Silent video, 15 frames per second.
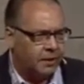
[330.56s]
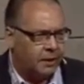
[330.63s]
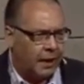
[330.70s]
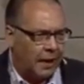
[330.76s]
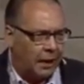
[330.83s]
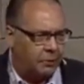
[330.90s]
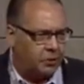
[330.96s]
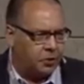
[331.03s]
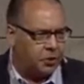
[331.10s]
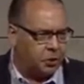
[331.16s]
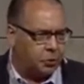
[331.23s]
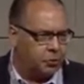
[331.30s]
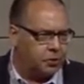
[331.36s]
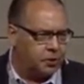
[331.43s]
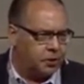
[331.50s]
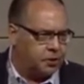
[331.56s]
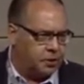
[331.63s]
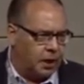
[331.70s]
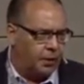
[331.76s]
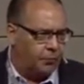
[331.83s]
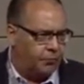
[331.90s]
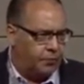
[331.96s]
how to use
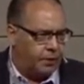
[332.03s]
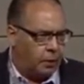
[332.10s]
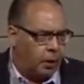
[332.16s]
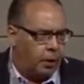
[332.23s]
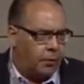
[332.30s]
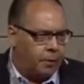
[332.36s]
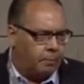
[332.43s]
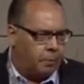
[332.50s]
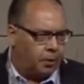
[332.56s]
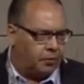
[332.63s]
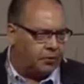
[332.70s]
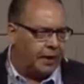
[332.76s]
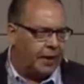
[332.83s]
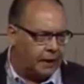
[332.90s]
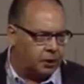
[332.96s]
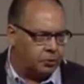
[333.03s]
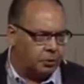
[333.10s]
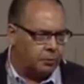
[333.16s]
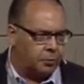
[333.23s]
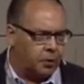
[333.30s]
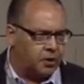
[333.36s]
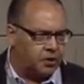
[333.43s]
stuff on the most
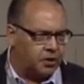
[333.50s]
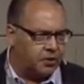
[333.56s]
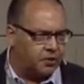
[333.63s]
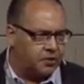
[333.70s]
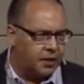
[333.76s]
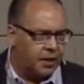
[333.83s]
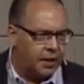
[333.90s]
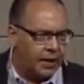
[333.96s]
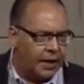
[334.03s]
actual versions,